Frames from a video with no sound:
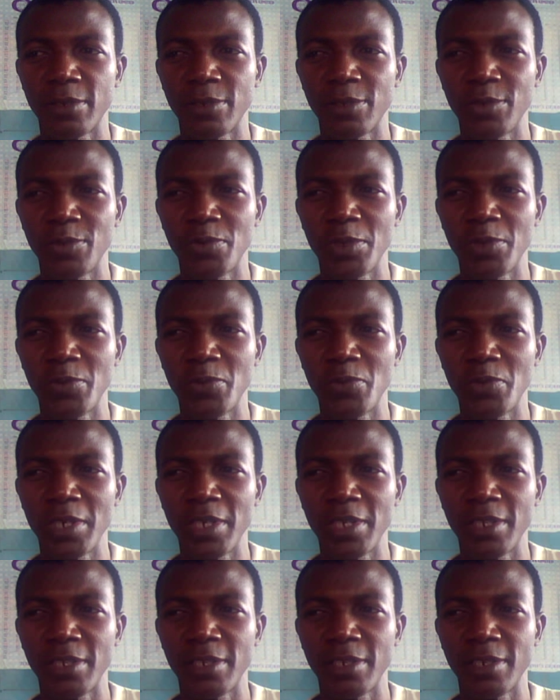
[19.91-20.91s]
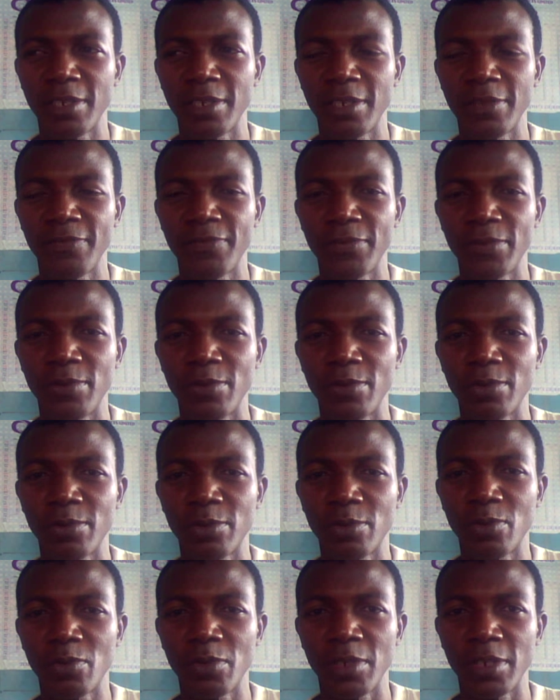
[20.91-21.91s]
you will win if you
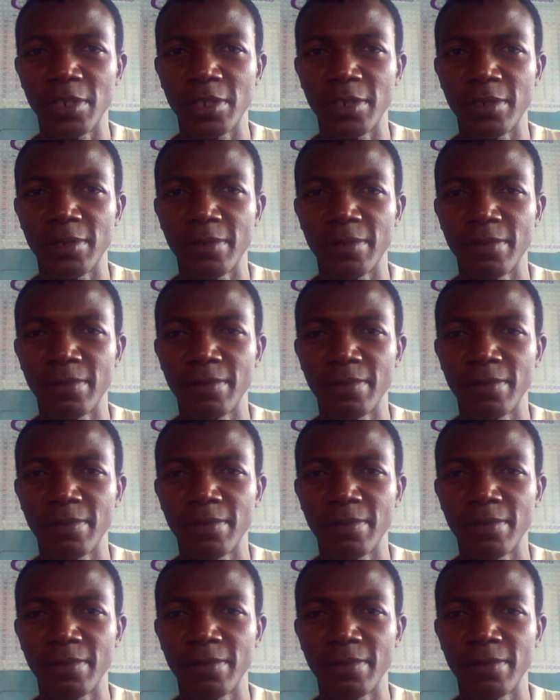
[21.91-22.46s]
don't quit.